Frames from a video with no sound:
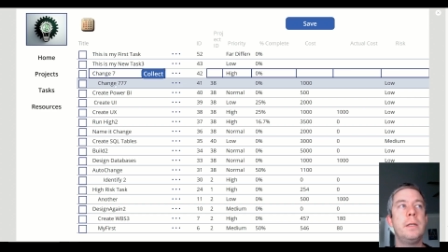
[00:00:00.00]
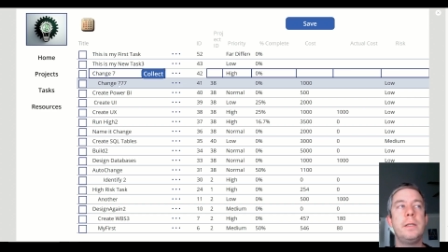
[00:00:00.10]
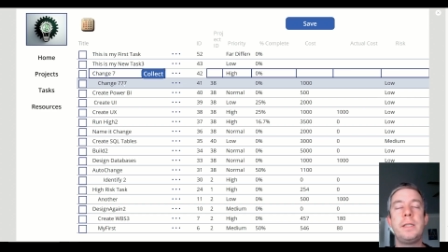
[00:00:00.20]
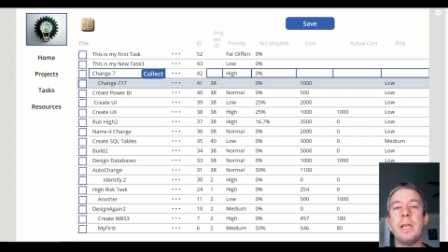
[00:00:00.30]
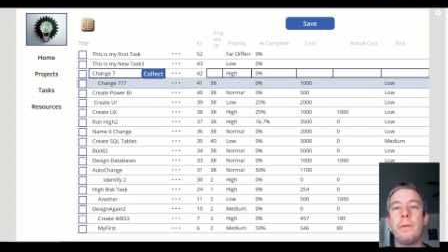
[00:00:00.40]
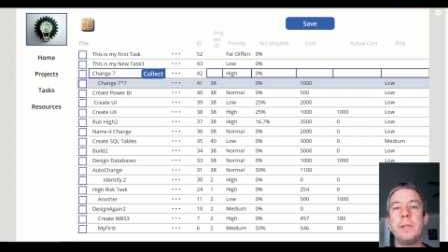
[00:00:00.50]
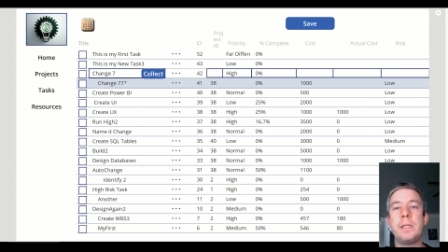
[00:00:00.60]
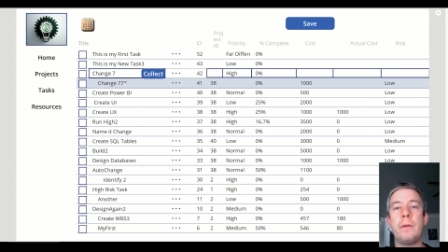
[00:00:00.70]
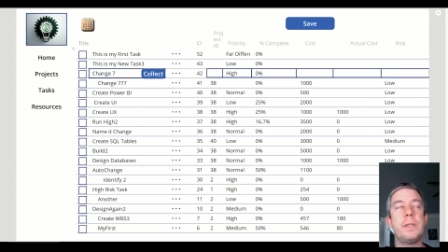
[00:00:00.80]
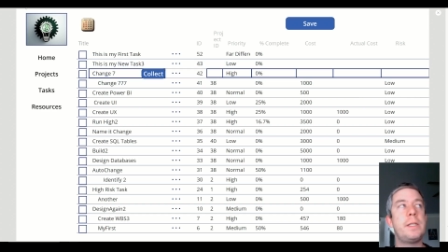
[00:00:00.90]

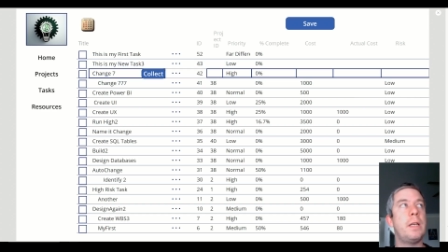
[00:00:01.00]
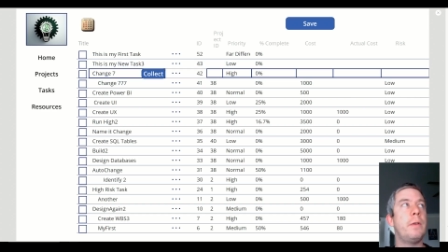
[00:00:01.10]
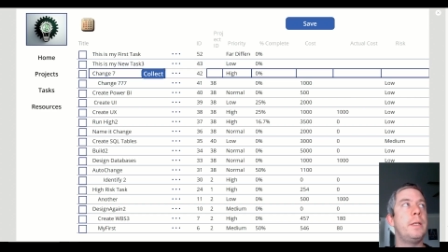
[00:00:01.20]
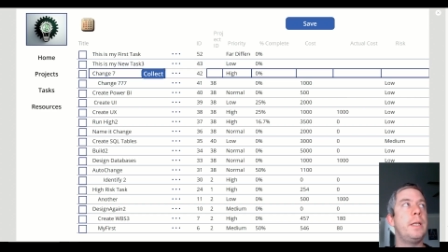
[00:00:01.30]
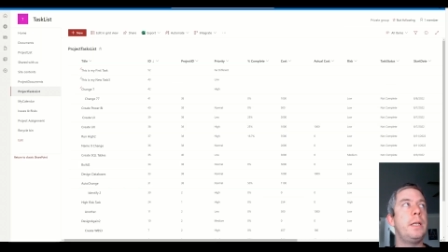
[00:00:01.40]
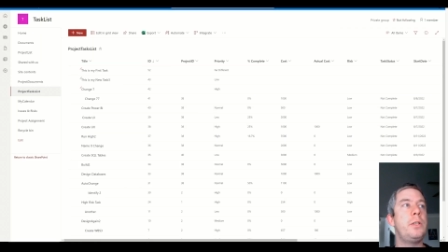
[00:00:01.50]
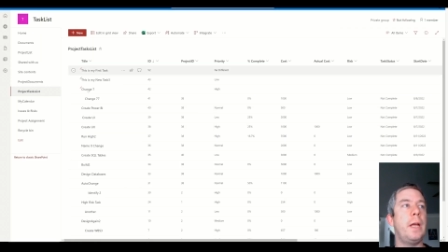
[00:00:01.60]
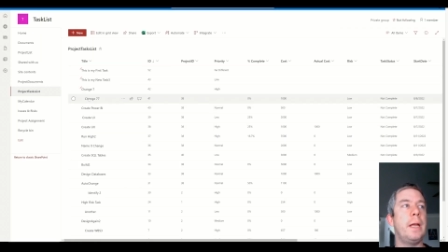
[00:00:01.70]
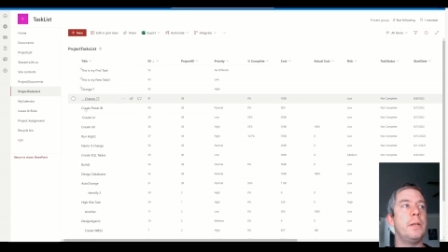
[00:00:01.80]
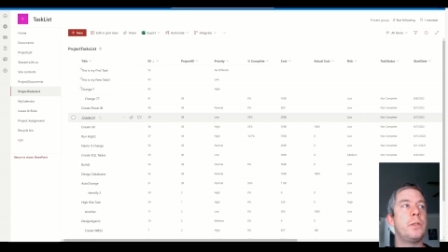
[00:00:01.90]
777 did
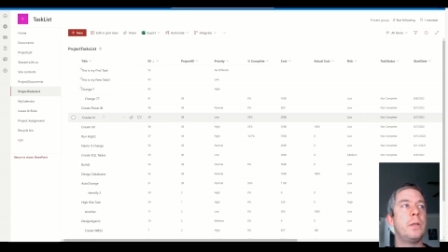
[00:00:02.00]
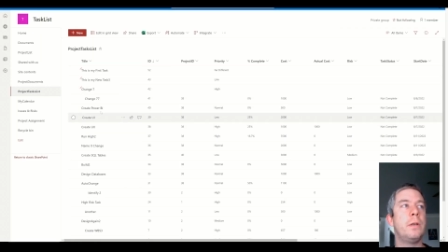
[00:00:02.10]
change.